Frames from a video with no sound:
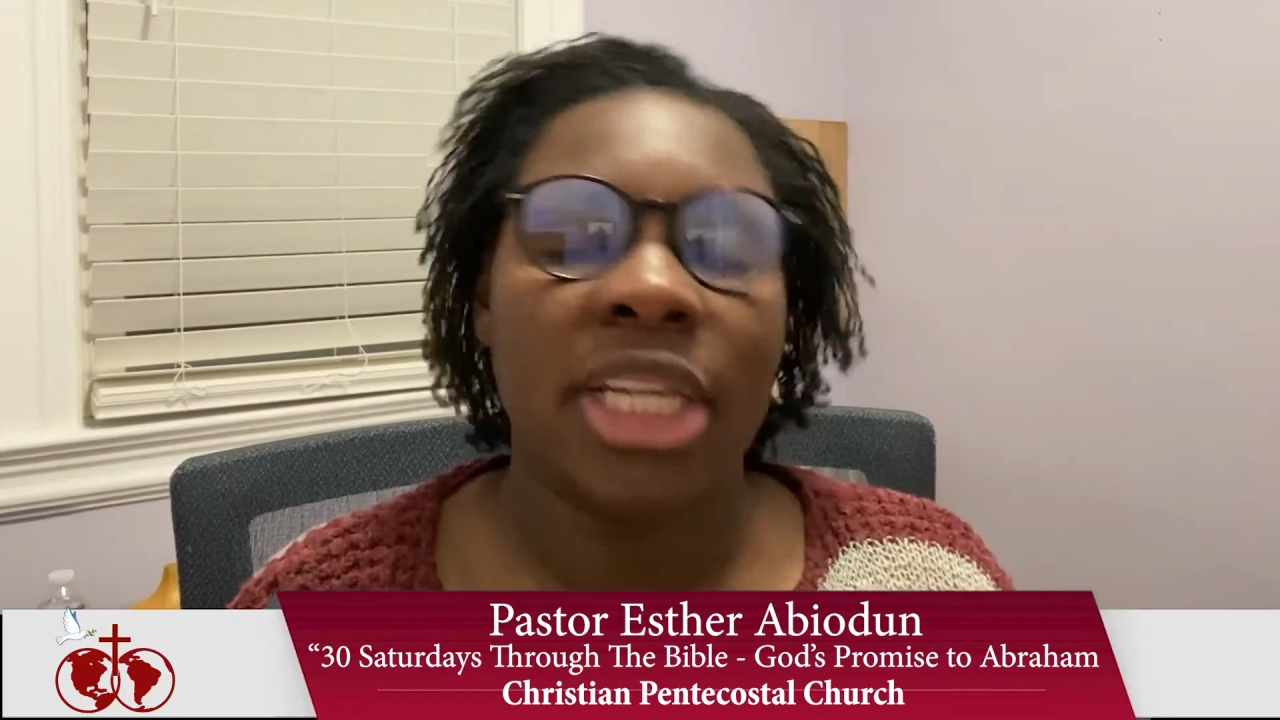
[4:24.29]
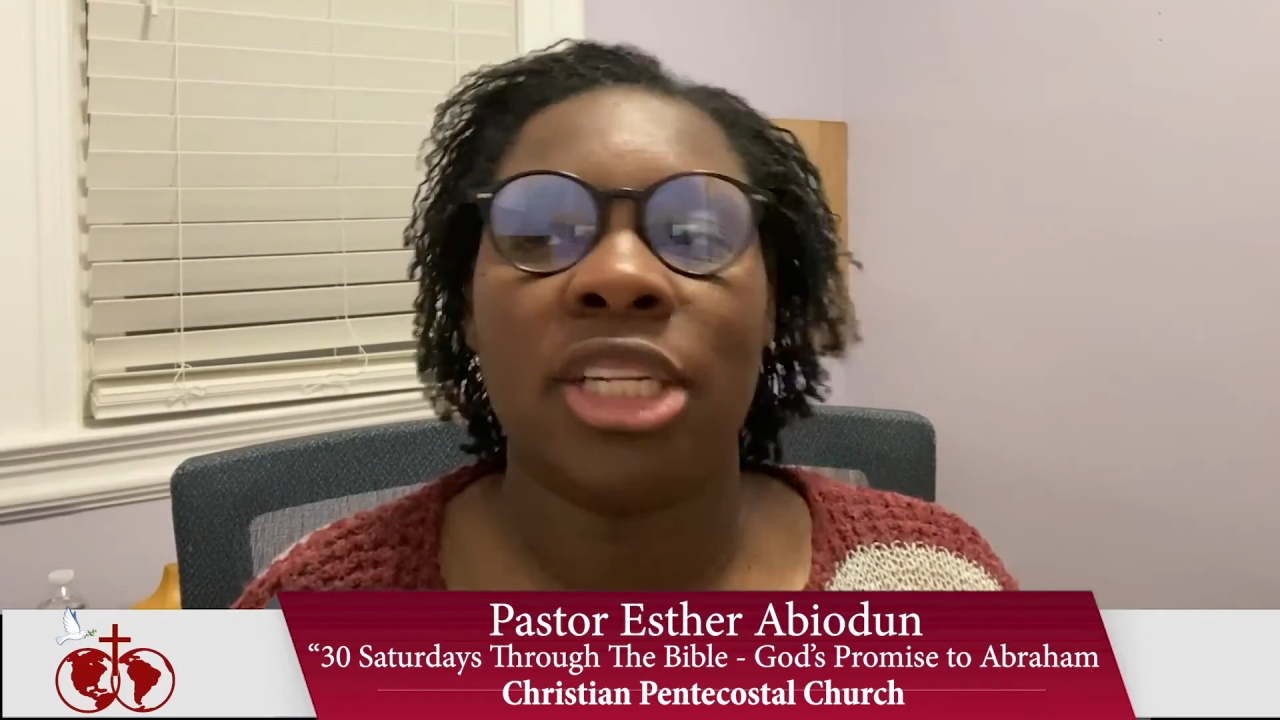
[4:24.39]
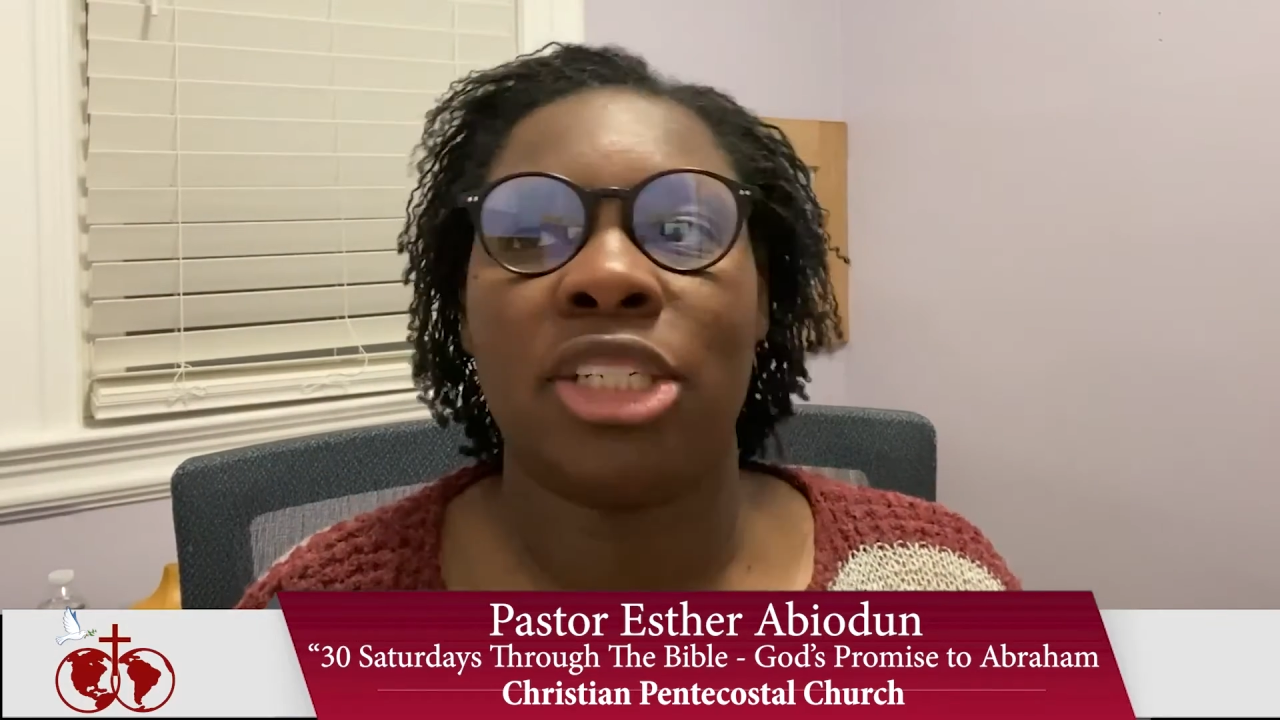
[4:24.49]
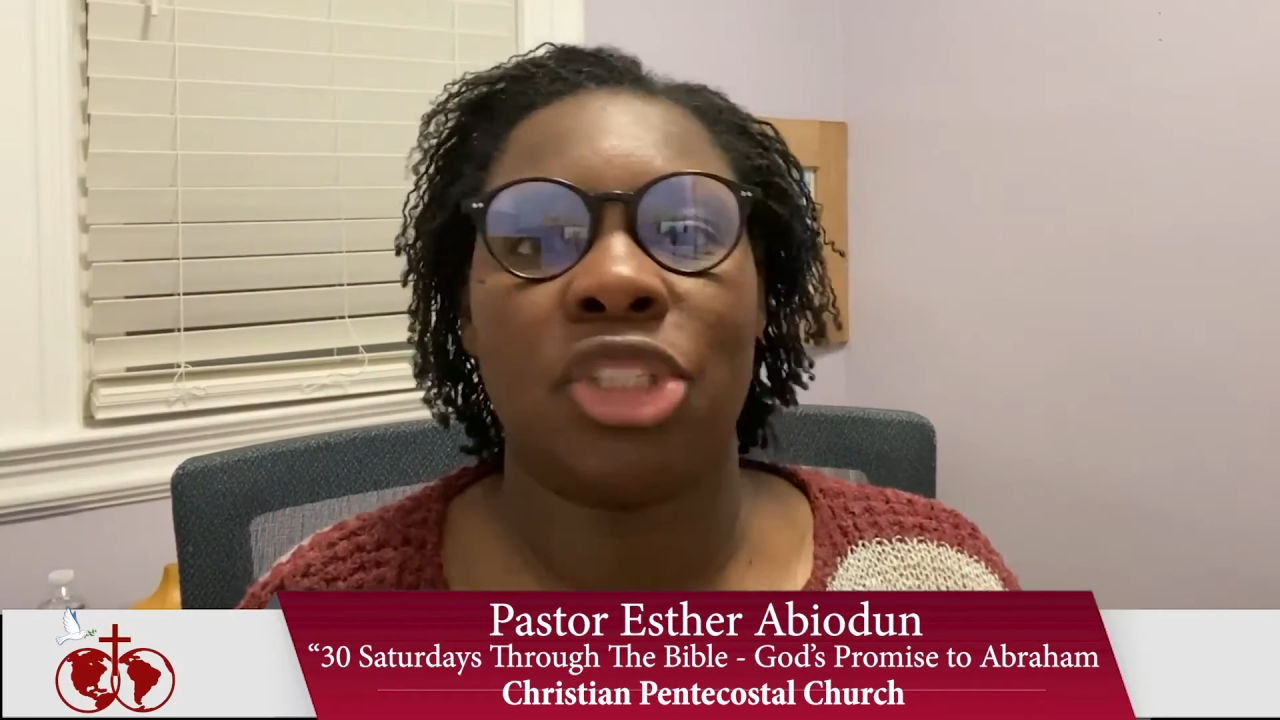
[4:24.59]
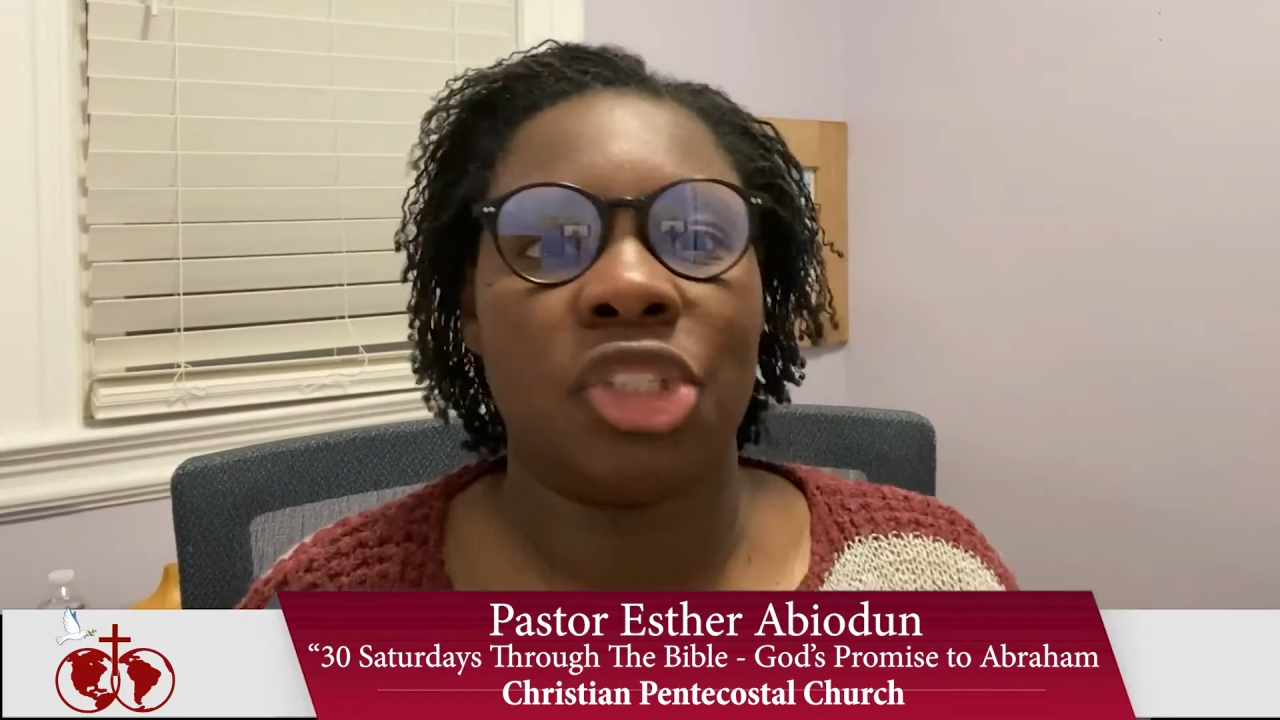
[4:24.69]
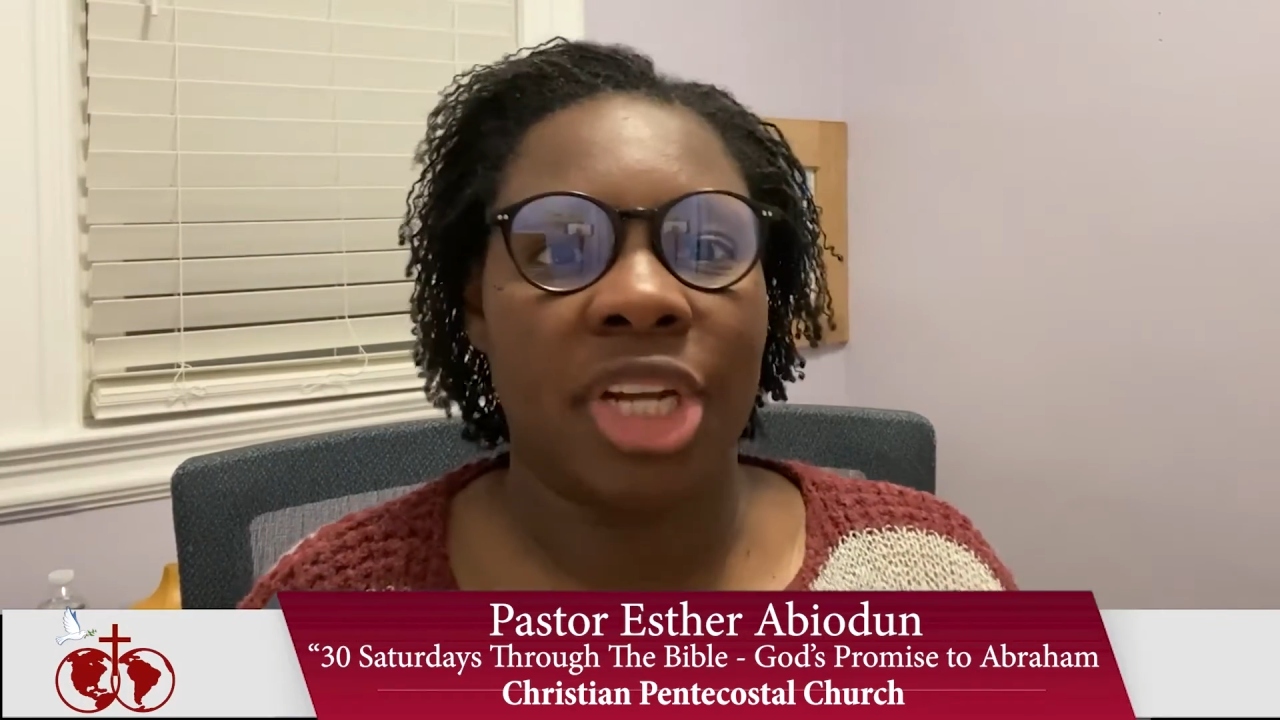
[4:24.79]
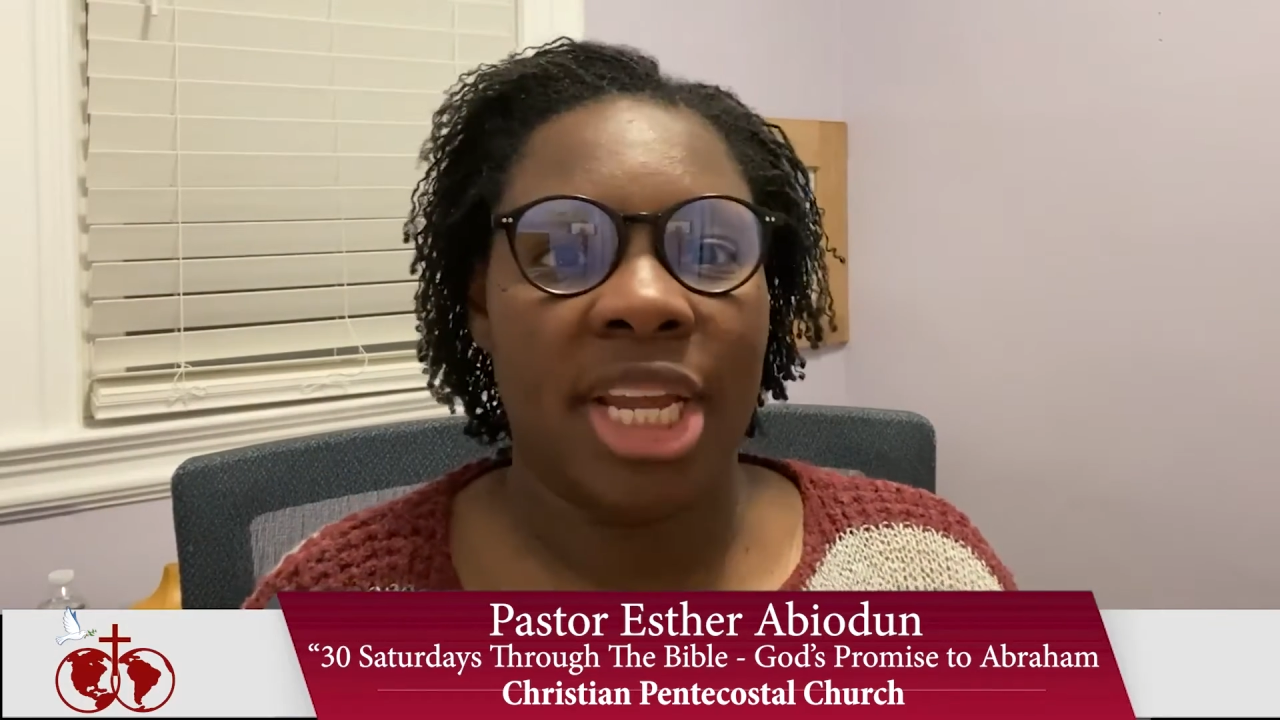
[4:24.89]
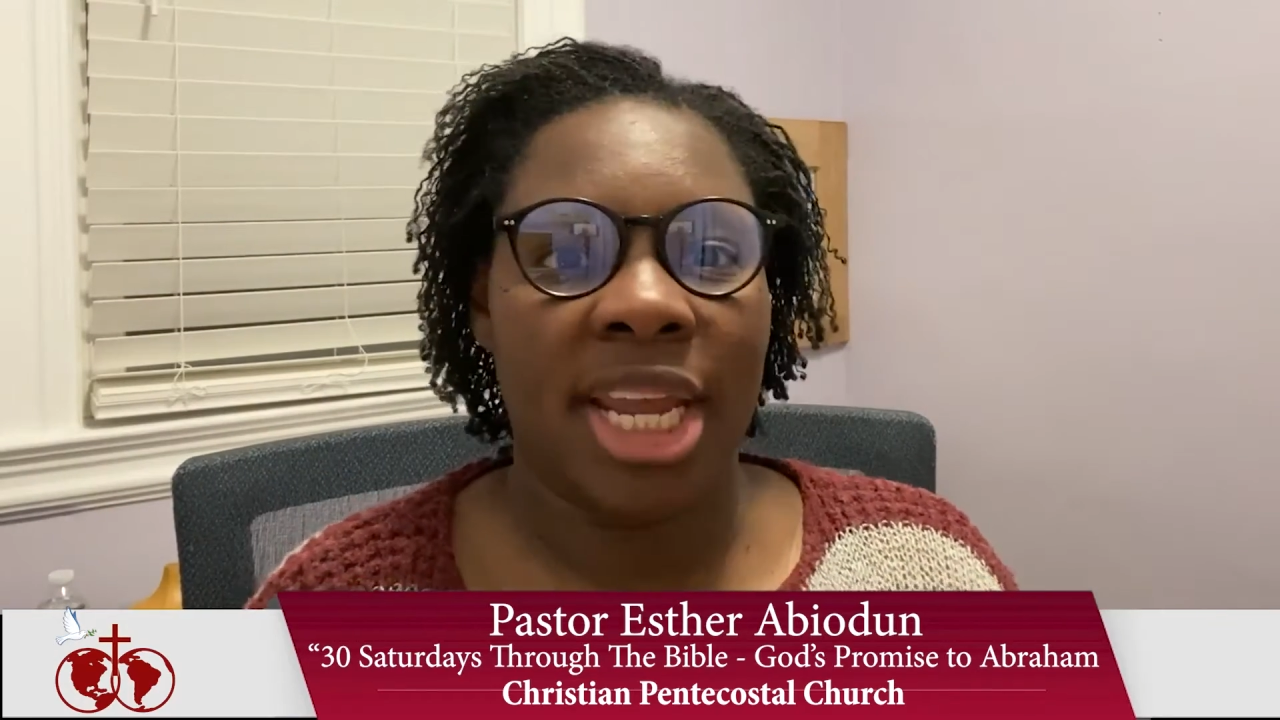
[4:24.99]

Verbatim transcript: industry,